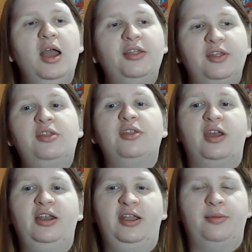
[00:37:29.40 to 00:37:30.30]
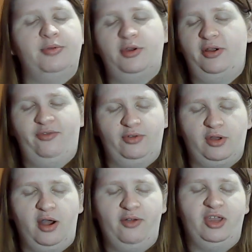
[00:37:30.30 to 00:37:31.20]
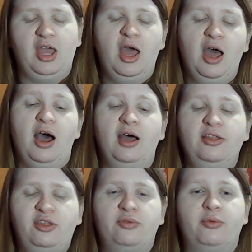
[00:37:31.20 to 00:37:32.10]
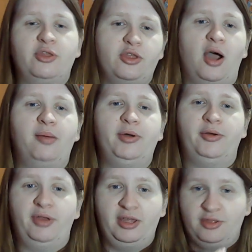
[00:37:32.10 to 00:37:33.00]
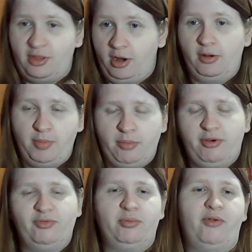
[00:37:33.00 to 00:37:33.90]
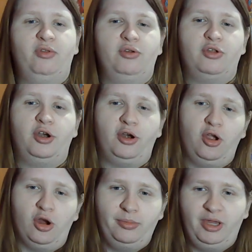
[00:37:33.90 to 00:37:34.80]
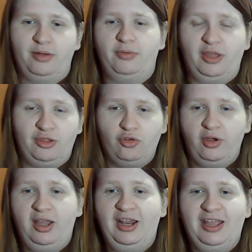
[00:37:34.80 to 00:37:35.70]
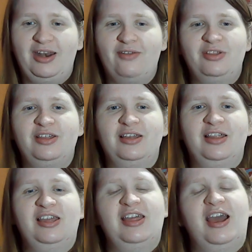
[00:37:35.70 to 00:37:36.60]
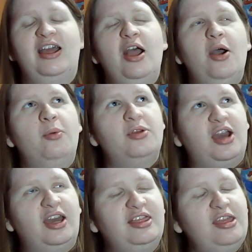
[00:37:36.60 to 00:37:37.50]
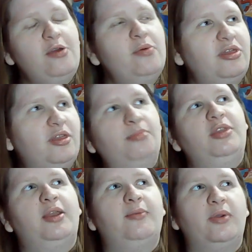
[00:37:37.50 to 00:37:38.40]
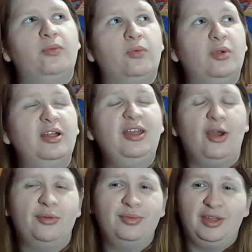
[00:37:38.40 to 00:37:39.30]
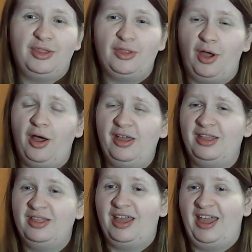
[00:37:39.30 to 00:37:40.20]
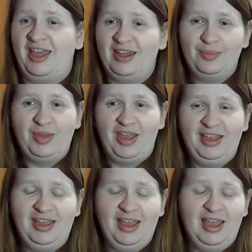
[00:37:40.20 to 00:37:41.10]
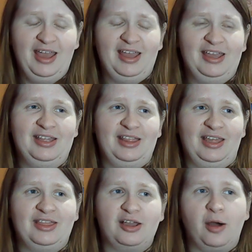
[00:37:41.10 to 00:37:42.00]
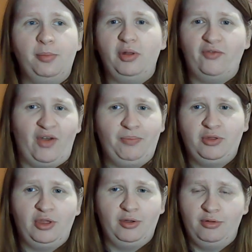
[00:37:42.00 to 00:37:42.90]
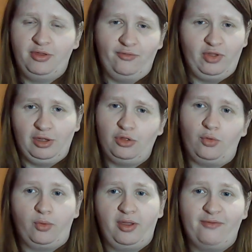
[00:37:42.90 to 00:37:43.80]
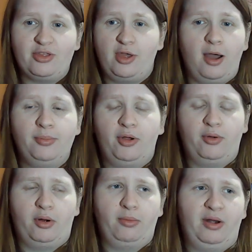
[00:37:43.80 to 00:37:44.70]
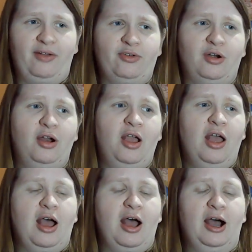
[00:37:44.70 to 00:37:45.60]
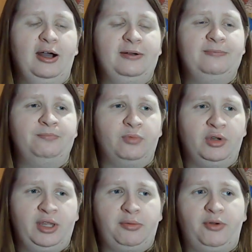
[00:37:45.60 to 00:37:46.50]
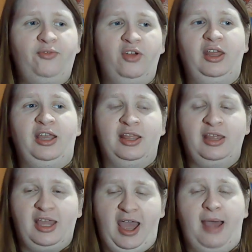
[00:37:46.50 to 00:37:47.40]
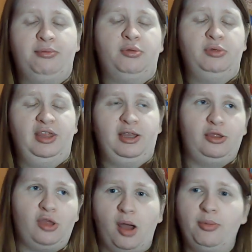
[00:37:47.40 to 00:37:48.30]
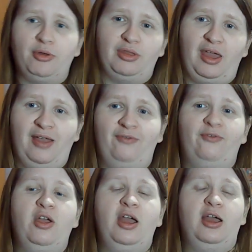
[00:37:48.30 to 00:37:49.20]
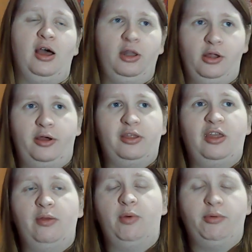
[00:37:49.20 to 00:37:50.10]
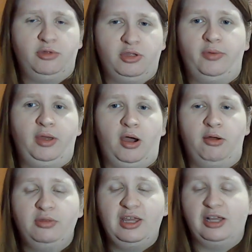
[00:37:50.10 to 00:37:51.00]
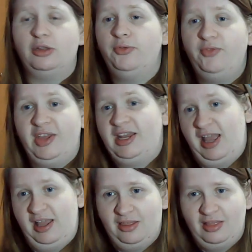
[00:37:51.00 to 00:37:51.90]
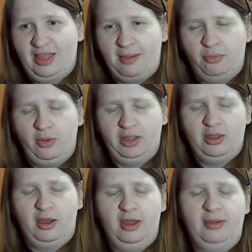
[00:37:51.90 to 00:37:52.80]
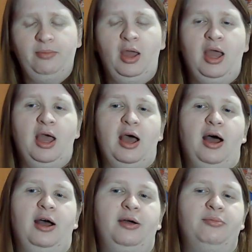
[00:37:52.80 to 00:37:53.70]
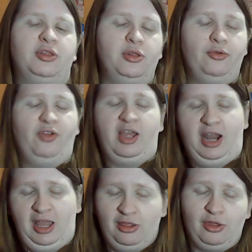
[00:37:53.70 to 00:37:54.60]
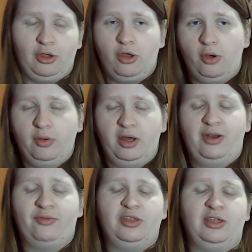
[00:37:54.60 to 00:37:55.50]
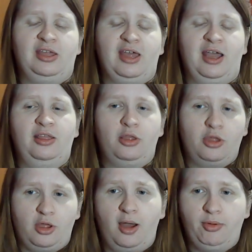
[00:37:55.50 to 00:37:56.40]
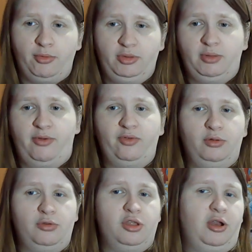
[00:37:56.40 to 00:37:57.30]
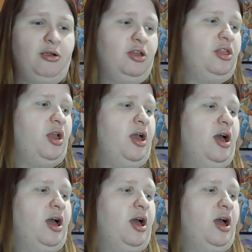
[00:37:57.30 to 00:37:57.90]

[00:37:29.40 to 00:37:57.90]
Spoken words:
this is lining up, sorry for the coughing, this is when Sabo is, you know, a member of the Revolutionary Army, and he's training and everything like that, which I think was something we really only saw in the anime in, like, the couple of episodes of, like, Story of Sabo or whatever, where they were filling in the gaps with, like, Sabo's life alongside what was going on with, like, Luffy and Ace at that point in time, with Luffy and Ace and Goa and everything like that, and then Sabo with the revolutionaries.